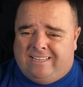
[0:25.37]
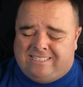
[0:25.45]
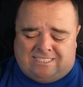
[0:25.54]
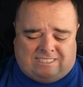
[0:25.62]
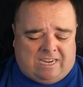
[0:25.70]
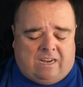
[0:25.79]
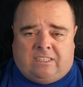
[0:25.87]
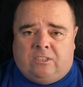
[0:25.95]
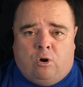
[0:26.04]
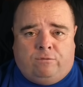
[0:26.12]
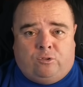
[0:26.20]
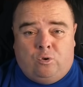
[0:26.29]

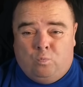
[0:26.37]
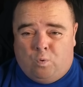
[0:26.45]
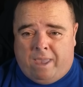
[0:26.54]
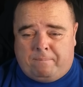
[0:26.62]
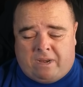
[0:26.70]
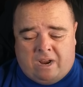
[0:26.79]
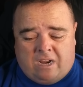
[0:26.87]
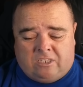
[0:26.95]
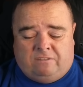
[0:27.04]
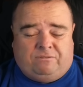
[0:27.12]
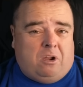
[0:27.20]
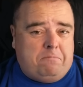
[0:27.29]
Started off doing
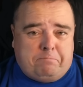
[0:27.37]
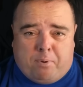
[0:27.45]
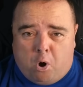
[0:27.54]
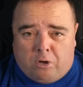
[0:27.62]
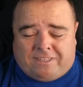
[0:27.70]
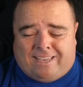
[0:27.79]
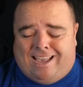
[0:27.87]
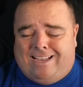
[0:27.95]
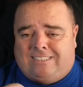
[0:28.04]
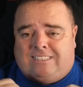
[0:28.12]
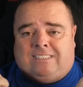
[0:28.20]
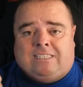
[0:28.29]
webinars, I've done
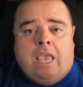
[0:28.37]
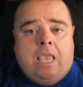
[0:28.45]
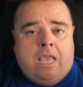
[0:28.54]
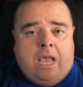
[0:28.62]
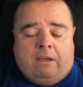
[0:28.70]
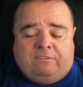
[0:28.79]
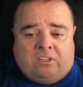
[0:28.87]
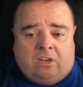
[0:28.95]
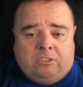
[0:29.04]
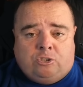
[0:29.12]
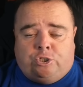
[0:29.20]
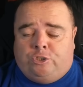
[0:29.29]
podcasts, I've
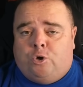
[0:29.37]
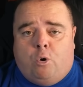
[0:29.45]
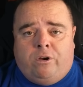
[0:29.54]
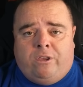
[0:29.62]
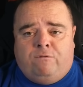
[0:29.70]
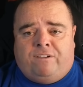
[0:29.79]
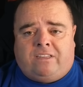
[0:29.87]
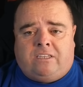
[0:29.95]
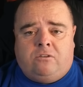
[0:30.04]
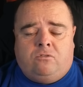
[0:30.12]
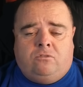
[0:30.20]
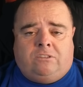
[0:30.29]
done tutorial
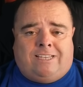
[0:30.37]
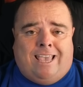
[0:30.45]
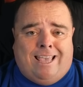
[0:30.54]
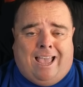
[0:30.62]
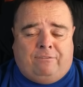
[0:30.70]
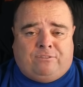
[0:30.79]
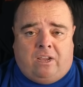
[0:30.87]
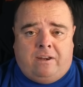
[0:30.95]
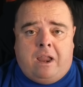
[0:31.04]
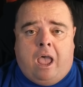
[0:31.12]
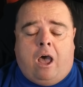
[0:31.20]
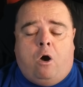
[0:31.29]
videos, I've
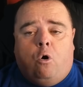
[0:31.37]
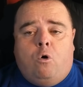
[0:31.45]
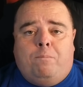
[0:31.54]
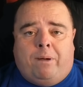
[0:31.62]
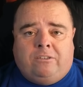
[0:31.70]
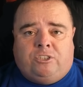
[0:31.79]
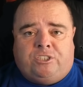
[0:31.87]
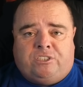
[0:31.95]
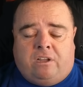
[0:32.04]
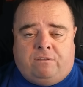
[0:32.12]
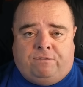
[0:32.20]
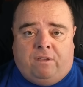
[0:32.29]
done a whole bunch of
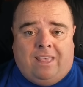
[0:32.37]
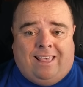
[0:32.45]
stuff.